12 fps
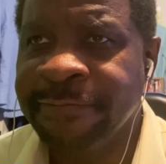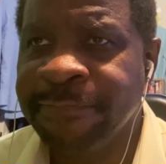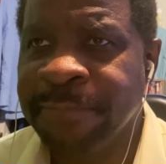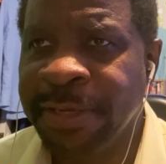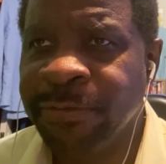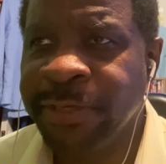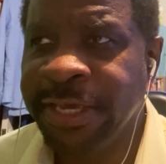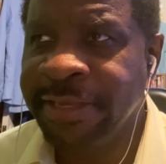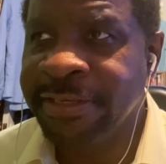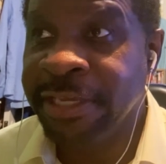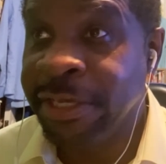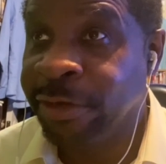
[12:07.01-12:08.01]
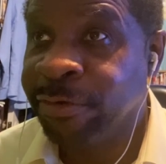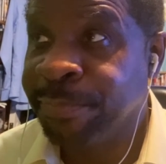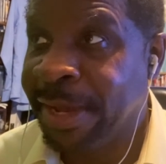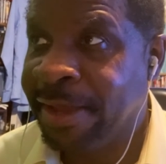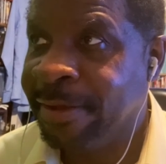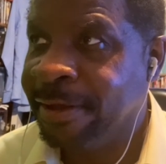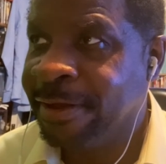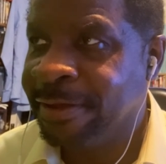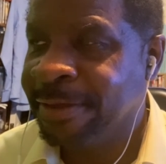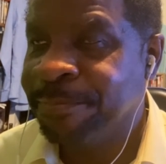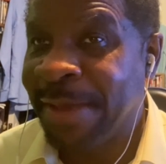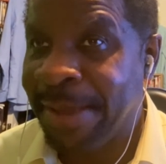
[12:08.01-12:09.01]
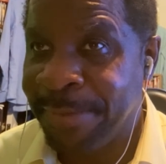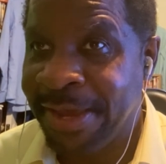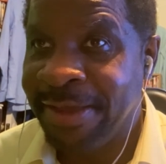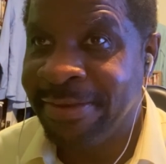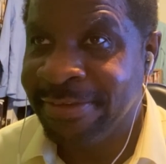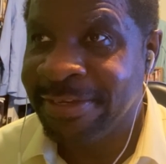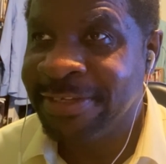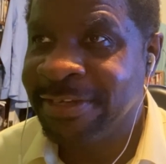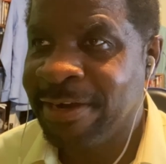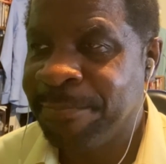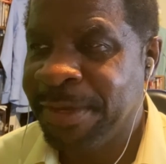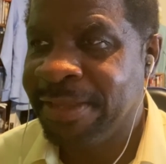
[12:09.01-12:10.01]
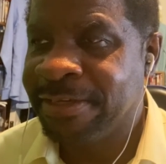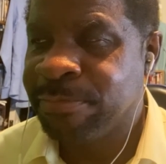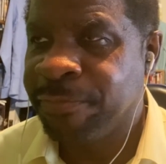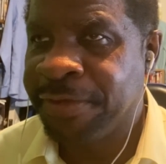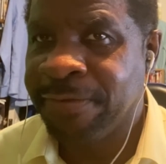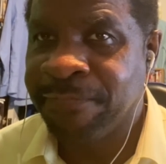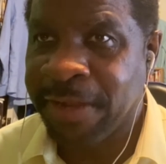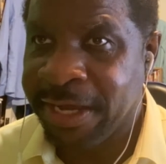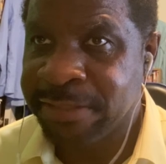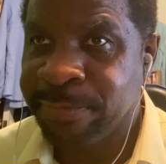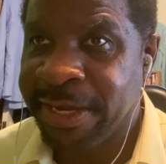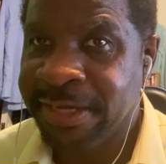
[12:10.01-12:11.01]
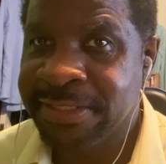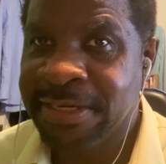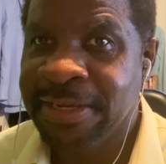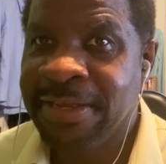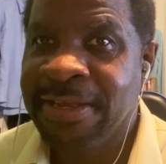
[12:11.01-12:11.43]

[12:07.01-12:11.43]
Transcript: Michael Keaton, the younger Batman that's going to be in this movie in flashbacks.